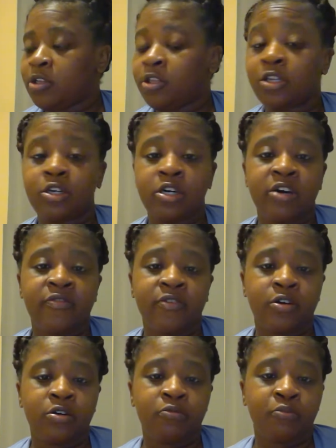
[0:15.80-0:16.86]
The love
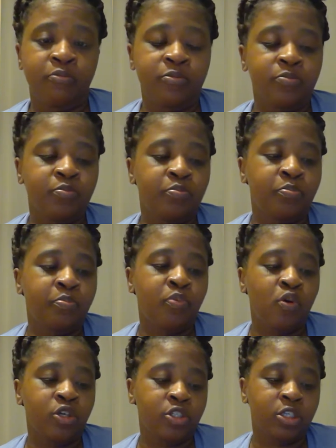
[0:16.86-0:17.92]

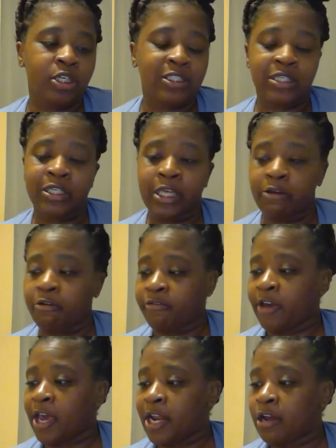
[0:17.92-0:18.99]
portion is
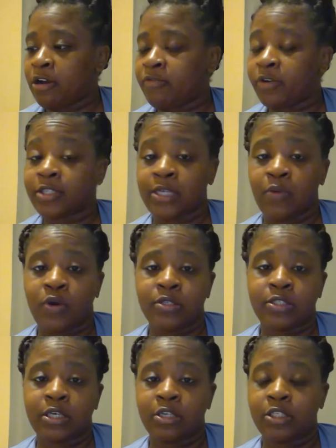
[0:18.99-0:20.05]
clarified, however, because I wanted to
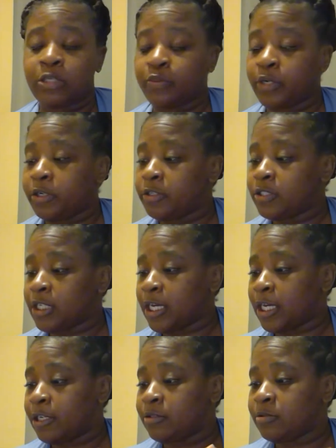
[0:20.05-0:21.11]
get a deeper
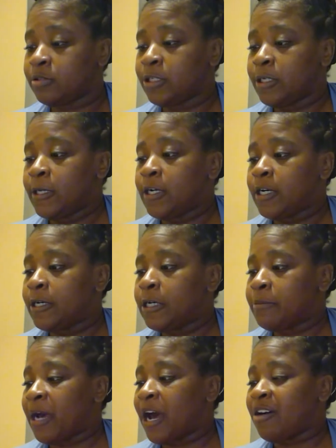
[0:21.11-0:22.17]
understanding.
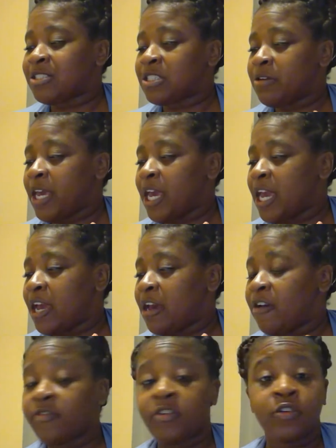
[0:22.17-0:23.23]
I also
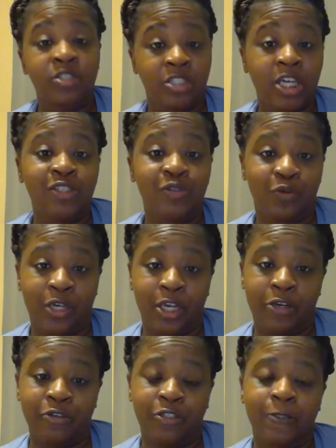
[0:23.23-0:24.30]
have your sexual
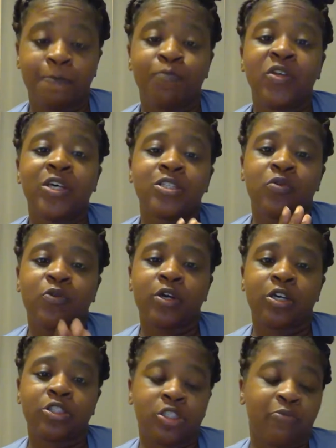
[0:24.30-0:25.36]
energy. So we're going
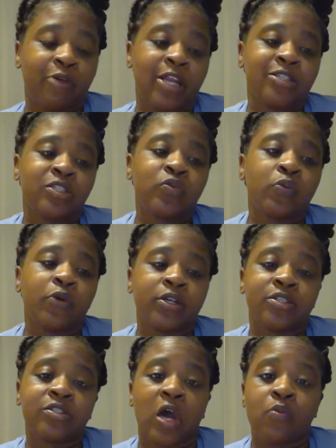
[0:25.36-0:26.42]
to jump right into it. We're going to
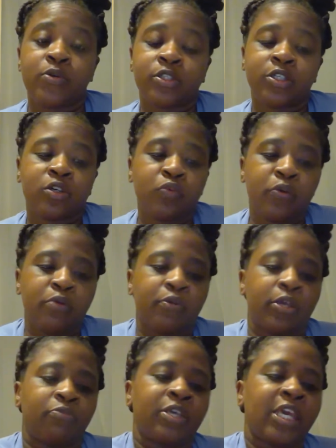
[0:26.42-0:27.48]
start with the career
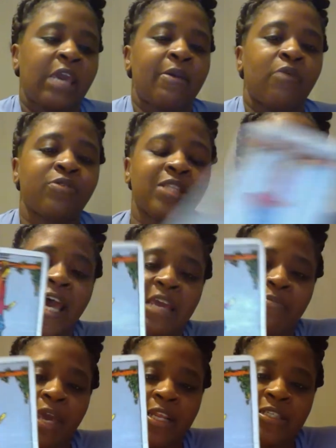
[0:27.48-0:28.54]
read. We came out with the
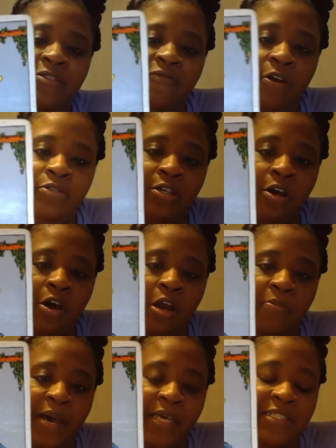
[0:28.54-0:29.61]
Hangman as the first card,
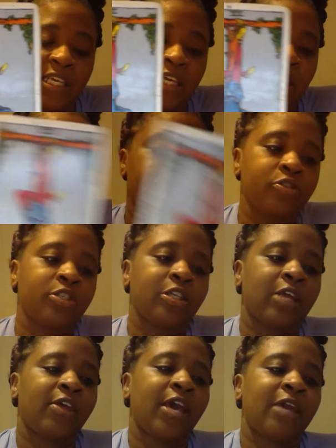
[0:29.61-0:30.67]
Piscean energy. Now,
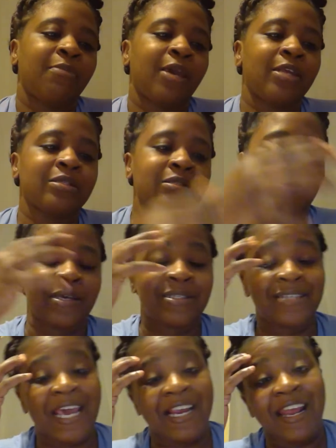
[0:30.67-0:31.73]
the Hangman is about
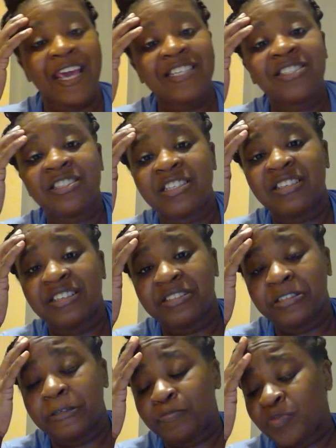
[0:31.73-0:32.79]
stagnation,
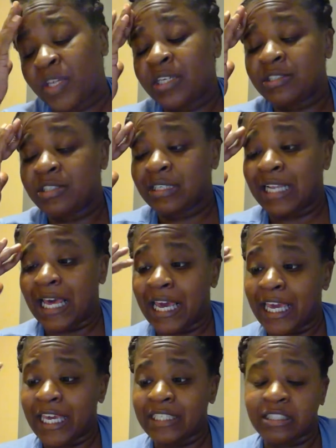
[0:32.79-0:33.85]

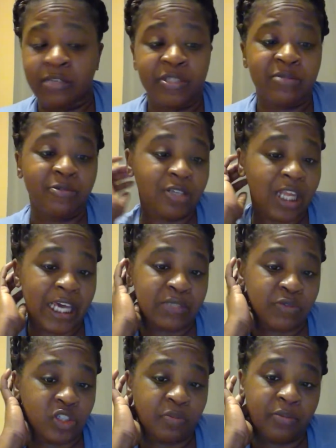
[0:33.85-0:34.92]
delays. It could be some delays
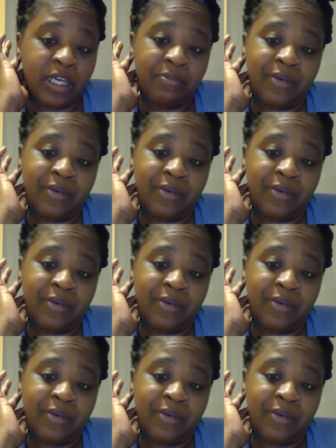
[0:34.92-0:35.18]
with your money.